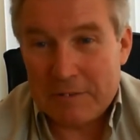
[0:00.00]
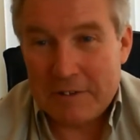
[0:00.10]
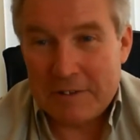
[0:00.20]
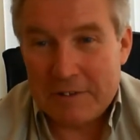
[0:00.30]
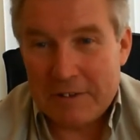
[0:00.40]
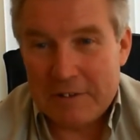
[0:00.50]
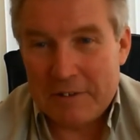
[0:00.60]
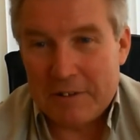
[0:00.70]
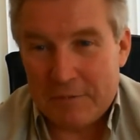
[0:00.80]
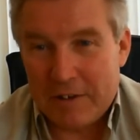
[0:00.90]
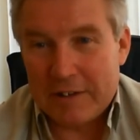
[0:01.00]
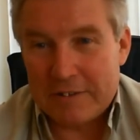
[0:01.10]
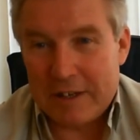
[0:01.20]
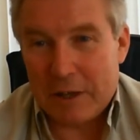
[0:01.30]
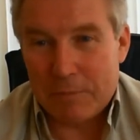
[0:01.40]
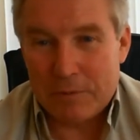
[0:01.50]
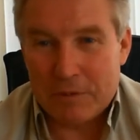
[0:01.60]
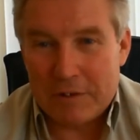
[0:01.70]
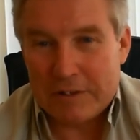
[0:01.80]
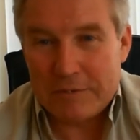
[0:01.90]
They need advice and help and all
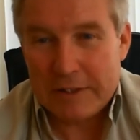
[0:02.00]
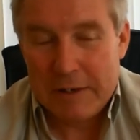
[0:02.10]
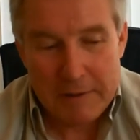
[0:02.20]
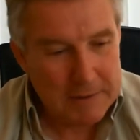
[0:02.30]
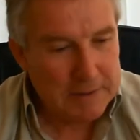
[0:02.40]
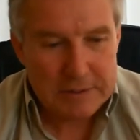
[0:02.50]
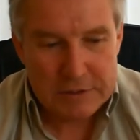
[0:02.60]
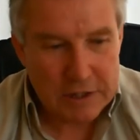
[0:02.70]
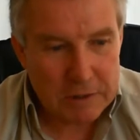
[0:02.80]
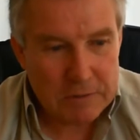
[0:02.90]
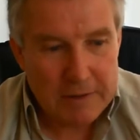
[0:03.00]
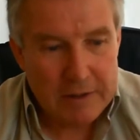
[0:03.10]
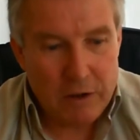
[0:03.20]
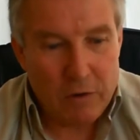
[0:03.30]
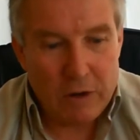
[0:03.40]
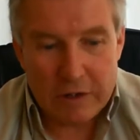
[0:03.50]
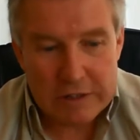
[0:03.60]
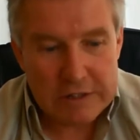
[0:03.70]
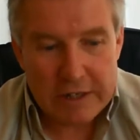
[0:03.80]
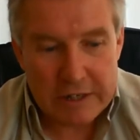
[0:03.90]
the rest of it. So all I
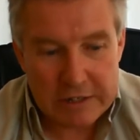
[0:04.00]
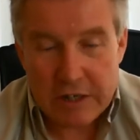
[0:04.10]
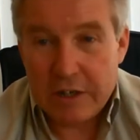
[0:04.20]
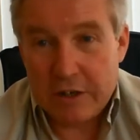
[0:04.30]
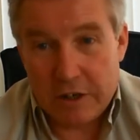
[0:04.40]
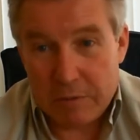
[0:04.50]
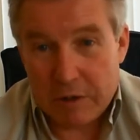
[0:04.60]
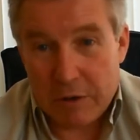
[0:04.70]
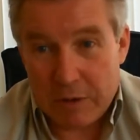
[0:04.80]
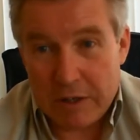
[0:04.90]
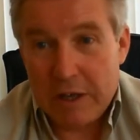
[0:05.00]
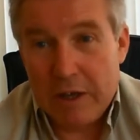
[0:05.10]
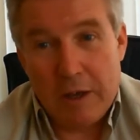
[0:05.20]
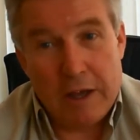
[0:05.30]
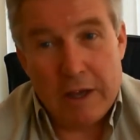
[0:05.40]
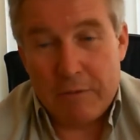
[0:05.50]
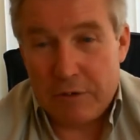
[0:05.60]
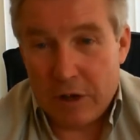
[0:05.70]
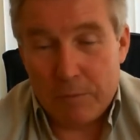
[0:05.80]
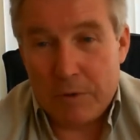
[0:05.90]
can say is keep going, and
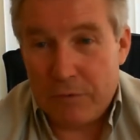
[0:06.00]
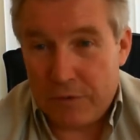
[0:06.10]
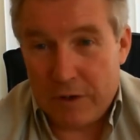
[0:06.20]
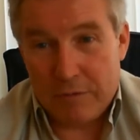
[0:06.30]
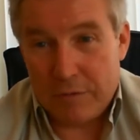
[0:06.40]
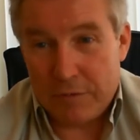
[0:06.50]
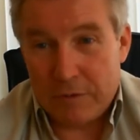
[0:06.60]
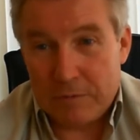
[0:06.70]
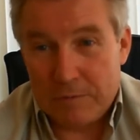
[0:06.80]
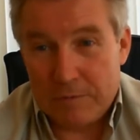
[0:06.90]
don't be afraid of the phone.